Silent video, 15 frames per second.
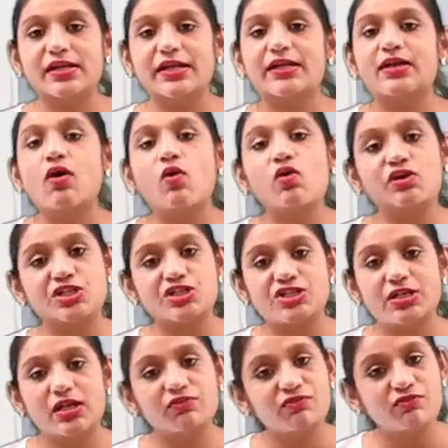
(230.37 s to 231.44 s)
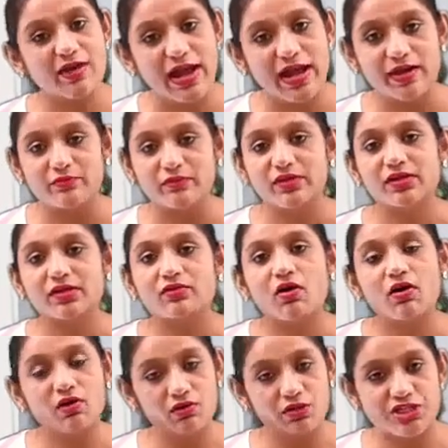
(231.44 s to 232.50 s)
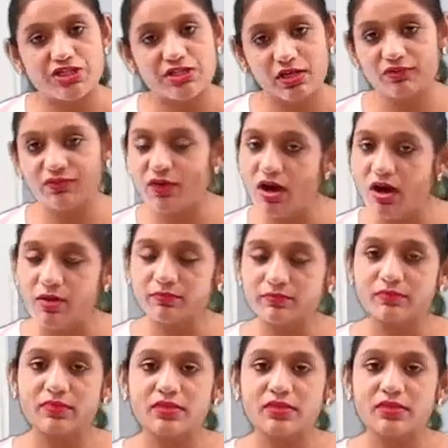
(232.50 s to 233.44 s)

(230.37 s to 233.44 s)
in a original form or original form,